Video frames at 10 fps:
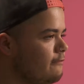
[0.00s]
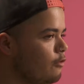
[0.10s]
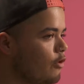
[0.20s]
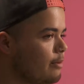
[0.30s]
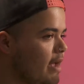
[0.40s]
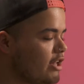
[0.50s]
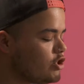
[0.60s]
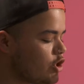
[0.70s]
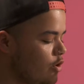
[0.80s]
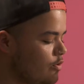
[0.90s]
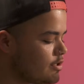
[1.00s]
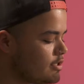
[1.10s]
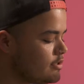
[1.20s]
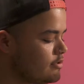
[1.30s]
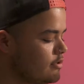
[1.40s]
Florida man
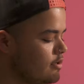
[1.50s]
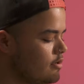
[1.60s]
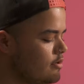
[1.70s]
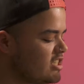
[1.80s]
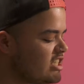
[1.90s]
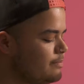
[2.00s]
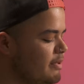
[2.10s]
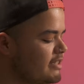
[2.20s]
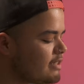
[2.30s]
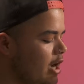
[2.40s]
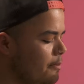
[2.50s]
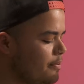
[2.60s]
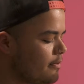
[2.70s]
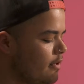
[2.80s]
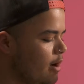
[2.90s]
chokes, spits up
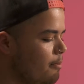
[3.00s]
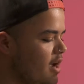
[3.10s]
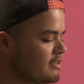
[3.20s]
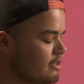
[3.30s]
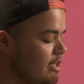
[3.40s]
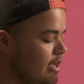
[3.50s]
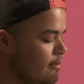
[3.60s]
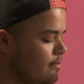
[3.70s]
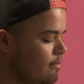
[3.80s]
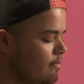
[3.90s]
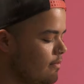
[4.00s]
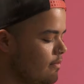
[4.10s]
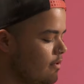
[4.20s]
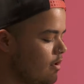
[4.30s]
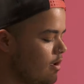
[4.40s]
a mausoleum.
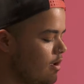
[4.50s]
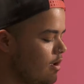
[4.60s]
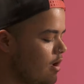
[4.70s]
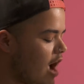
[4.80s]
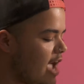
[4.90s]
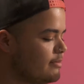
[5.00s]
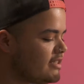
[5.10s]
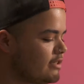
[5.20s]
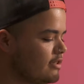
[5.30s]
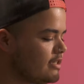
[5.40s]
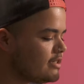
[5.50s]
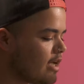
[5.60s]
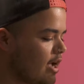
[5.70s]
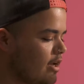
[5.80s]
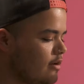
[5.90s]
I am still
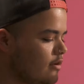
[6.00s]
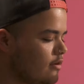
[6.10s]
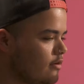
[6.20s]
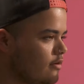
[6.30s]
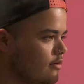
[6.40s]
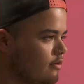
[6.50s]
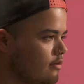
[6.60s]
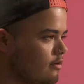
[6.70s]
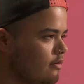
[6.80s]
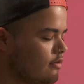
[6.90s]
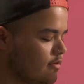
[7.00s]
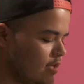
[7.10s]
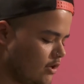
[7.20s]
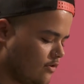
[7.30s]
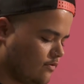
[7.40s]
inside.
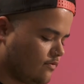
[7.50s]
Thank you.